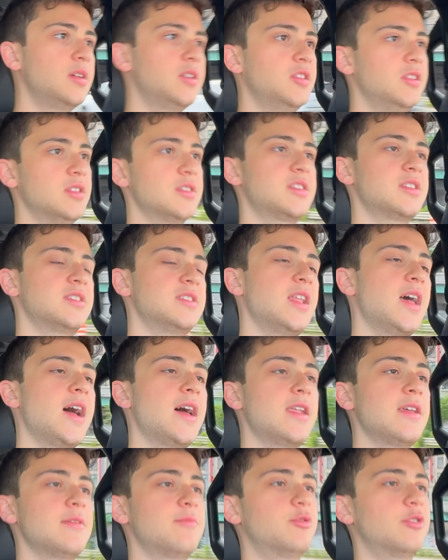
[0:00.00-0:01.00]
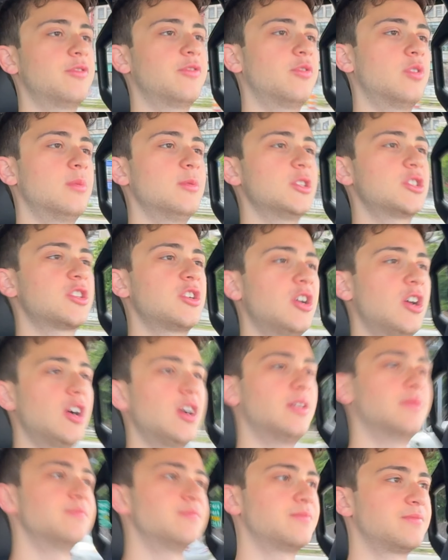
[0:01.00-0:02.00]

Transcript: This is not a performance car,